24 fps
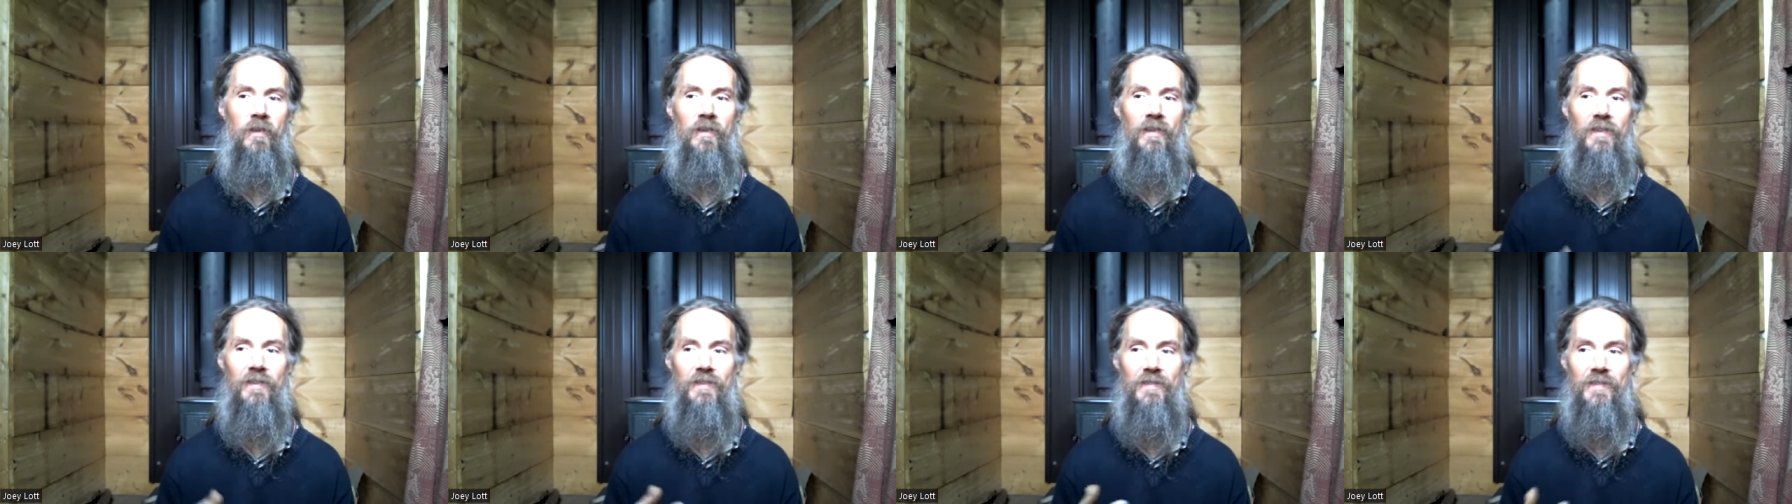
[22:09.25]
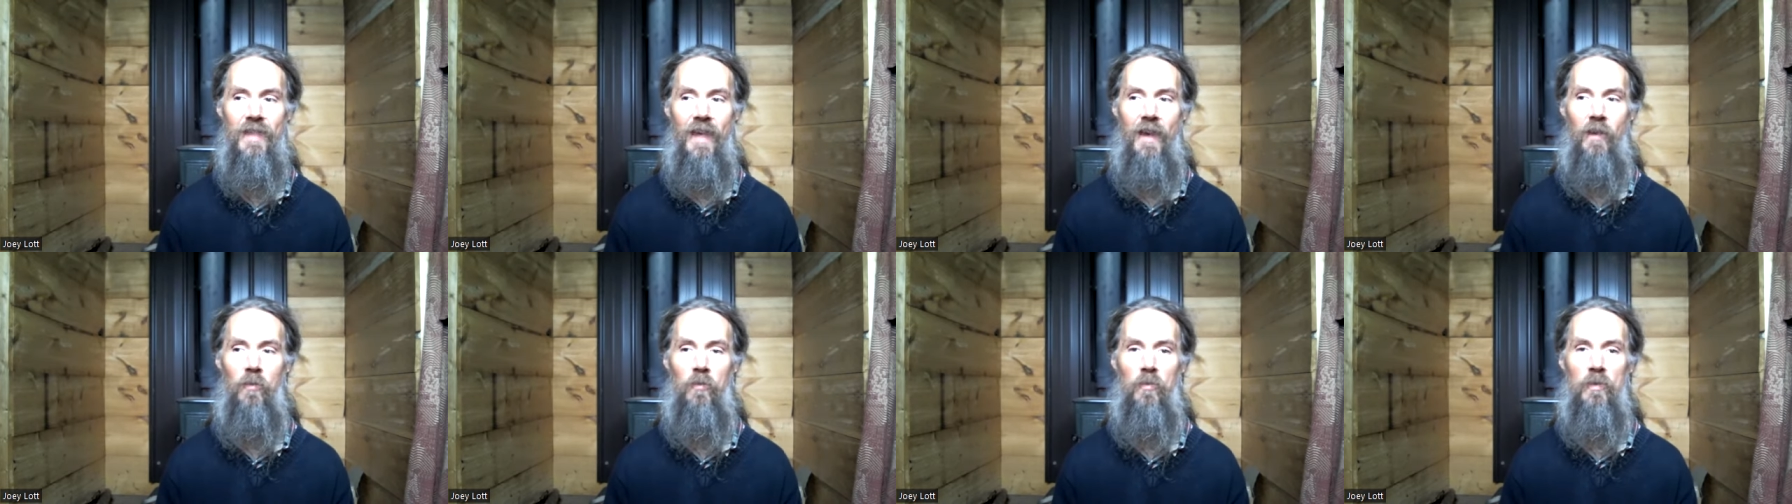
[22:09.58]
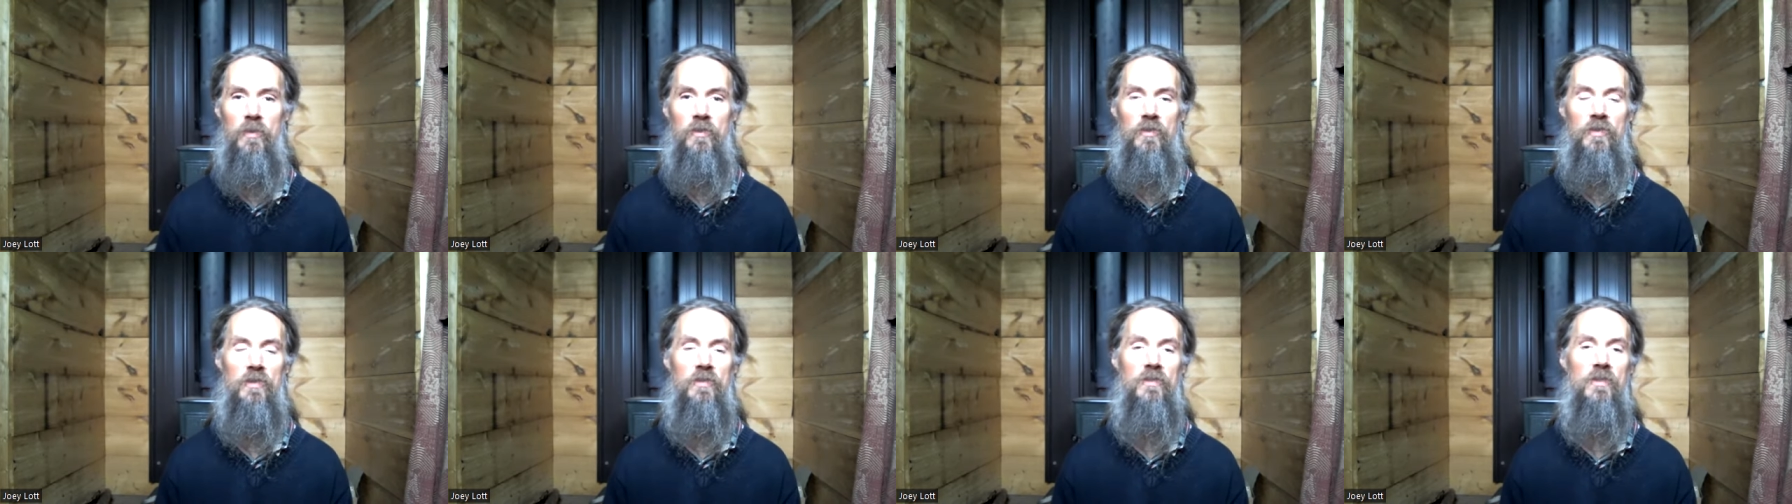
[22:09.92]
is that
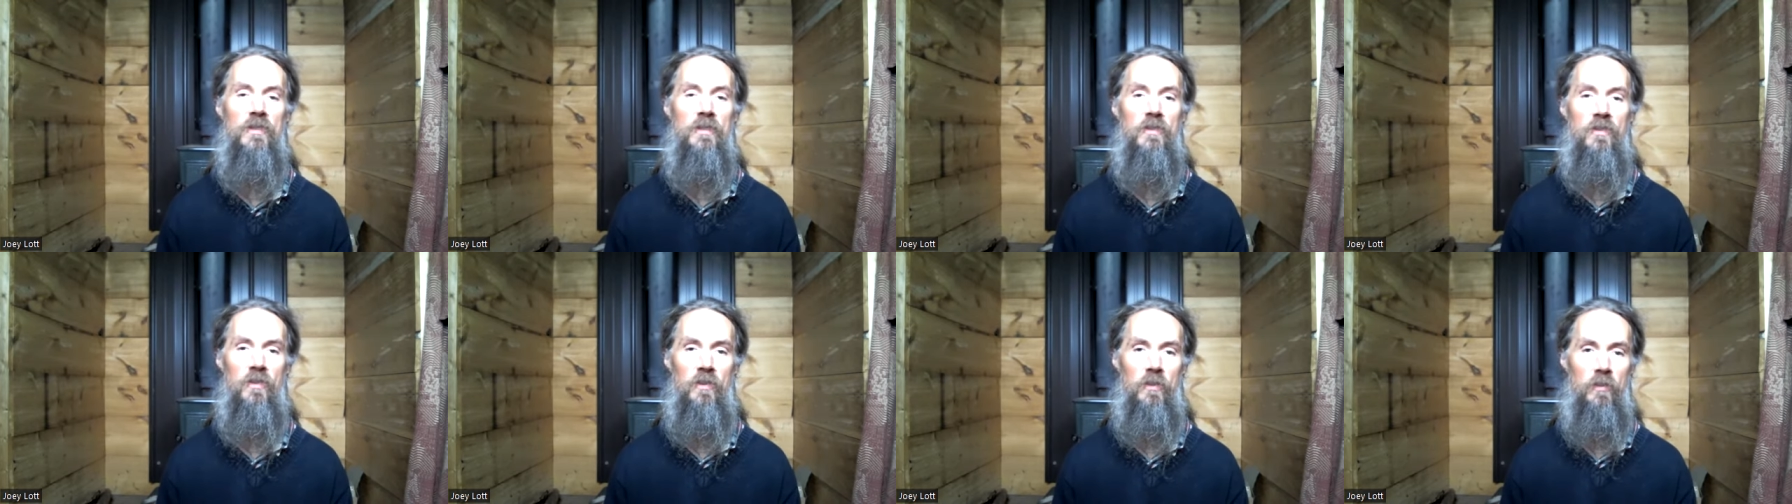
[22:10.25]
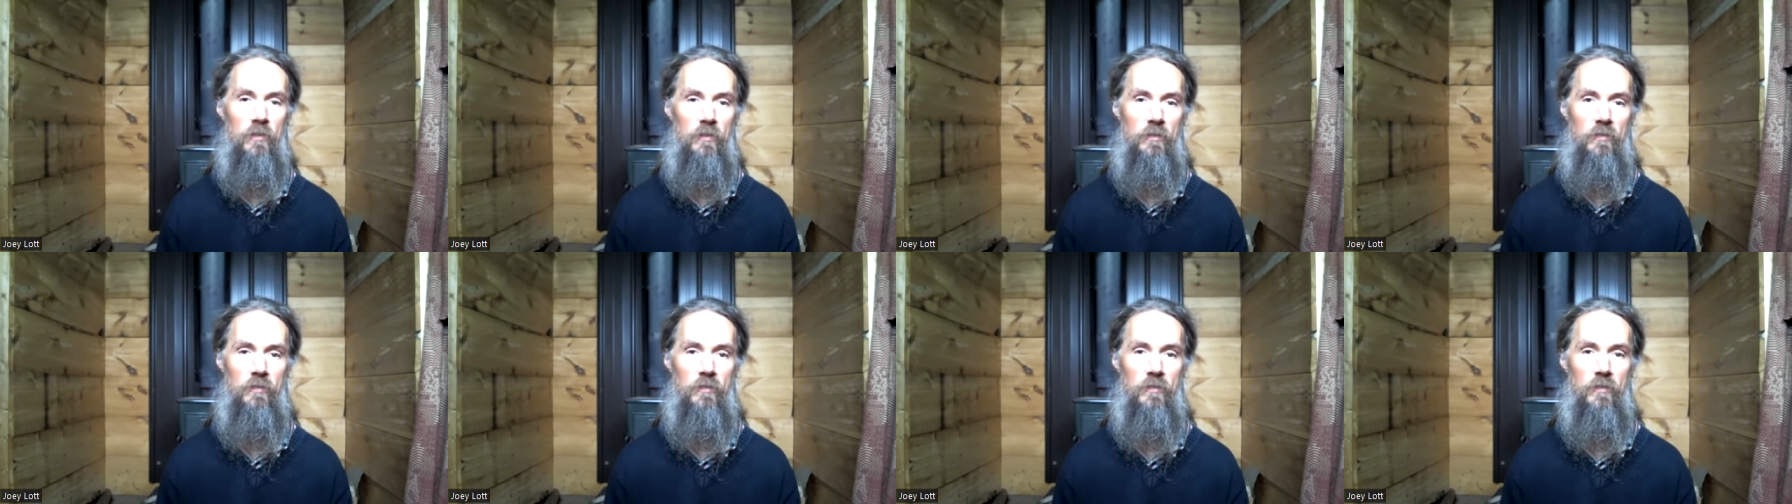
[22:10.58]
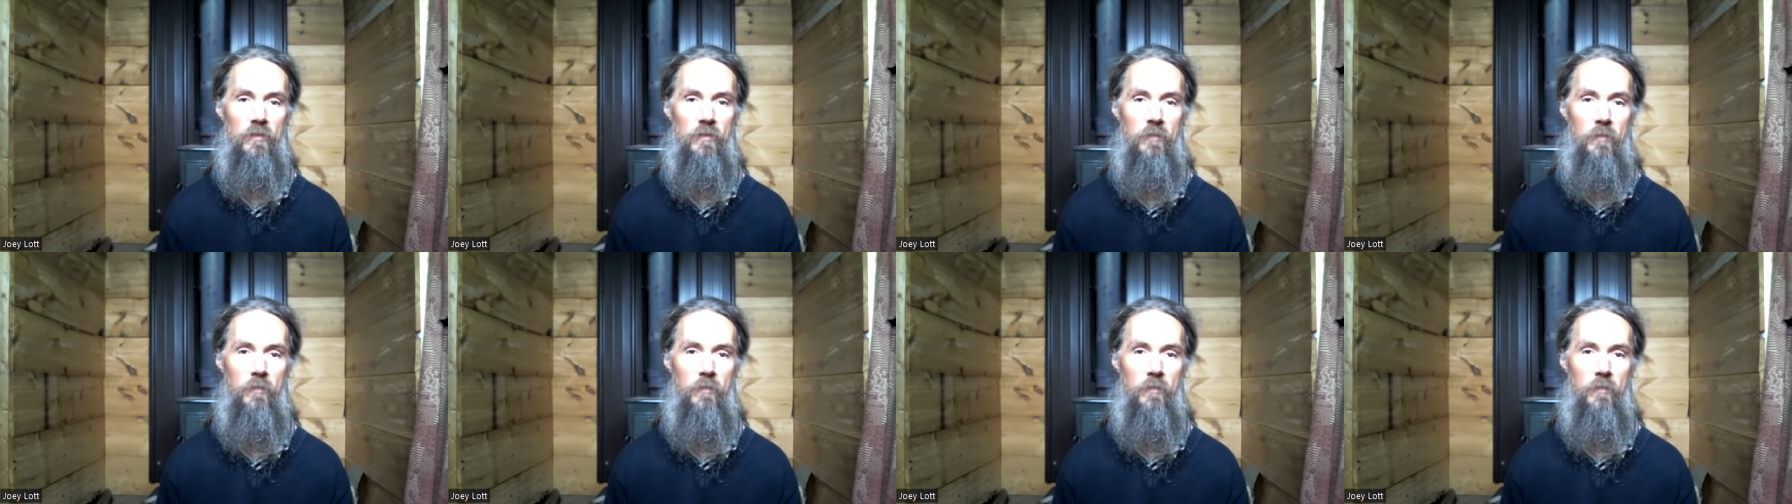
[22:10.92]
which is eternal.